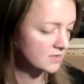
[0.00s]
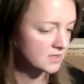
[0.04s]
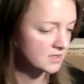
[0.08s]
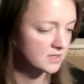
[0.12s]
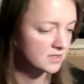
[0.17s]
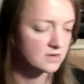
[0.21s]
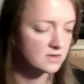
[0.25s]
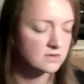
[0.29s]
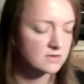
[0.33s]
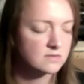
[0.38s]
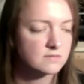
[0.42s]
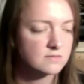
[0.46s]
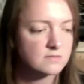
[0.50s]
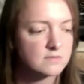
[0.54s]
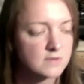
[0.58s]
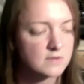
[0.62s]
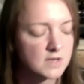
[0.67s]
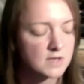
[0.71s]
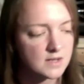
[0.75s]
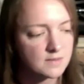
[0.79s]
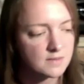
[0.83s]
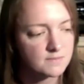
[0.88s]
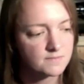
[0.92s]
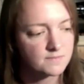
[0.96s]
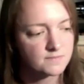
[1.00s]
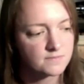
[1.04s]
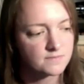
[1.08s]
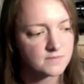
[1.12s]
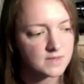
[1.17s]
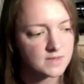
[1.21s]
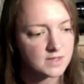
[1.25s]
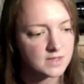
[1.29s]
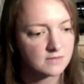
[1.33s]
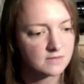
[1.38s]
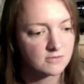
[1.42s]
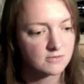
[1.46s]
So
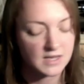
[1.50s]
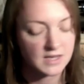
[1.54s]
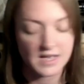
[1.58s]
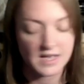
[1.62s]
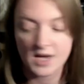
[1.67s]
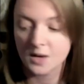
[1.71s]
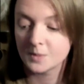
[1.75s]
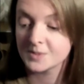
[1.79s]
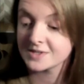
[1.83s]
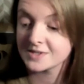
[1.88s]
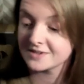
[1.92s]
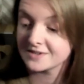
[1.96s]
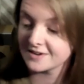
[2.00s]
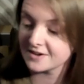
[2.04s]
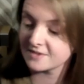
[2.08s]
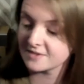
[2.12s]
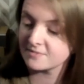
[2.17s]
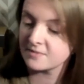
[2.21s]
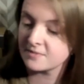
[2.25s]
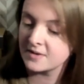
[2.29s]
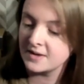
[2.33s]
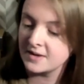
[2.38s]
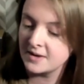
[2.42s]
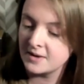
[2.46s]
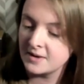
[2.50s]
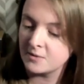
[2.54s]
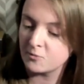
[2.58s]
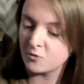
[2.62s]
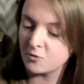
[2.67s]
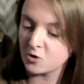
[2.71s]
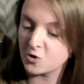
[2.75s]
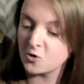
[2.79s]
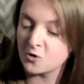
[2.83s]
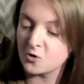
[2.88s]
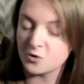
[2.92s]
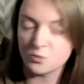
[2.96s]
it really helps. And I
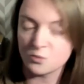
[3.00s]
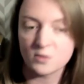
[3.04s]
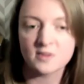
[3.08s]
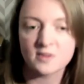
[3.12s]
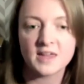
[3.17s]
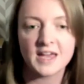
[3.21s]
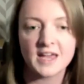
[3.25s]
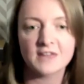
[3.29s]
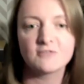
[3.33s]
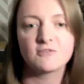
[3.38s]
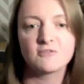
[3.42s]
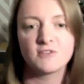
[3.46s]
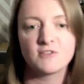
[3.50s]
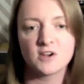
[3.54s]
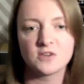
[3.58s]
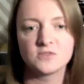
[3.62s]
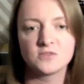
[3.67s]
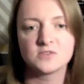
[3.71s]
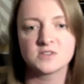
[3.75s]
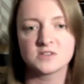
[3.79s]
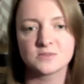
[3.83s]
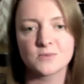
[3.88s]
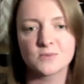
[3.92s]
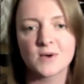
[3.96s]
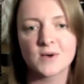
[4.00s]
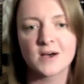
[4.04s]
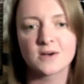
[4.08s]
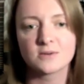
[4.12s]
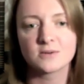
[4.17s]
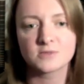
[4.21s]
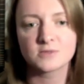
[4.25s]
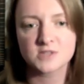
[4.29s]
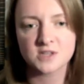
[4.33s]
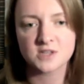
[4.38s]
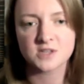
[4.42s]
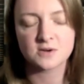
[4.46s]
record with headphones as
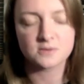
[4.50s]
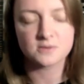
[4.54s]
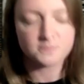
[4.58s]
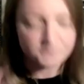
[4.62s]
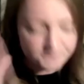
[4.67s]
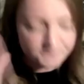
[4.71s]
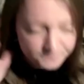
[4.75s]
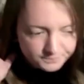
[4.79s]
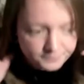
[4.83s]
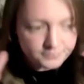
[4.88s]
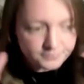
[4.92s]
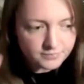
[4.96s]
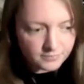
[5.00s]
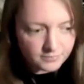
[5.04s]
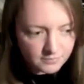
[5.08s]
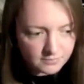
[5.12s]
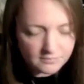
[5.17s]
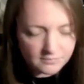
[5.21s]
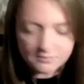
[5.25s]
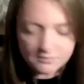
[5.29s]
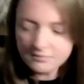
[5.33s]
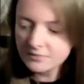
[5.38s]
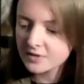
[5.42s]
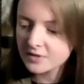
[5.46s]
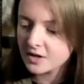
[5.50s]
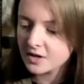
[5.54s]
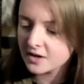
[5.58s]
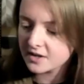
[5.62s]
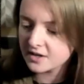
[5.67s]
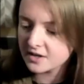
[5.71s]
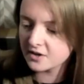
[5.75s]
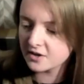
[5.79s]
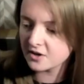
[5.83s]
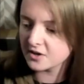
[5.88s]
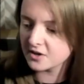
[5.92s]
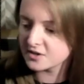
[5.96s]
well, so I
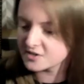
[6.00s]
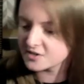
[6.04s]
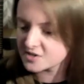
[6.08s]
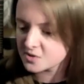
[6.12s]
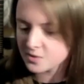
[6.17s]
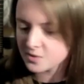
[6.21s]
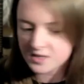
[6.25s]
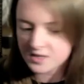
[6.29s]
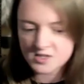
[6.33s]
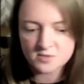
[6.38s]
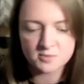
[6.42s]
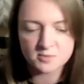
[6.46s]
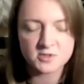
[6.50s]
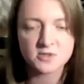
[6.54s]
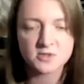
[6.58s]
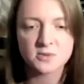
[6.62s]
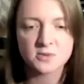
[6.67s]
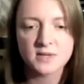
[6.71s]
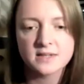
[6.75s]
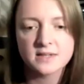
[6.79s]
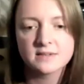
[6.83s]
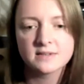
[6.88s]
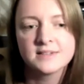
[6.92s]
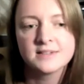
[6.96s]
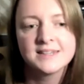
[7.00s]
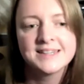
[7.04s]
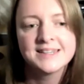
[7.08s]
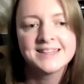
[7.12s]
can kind of switch between.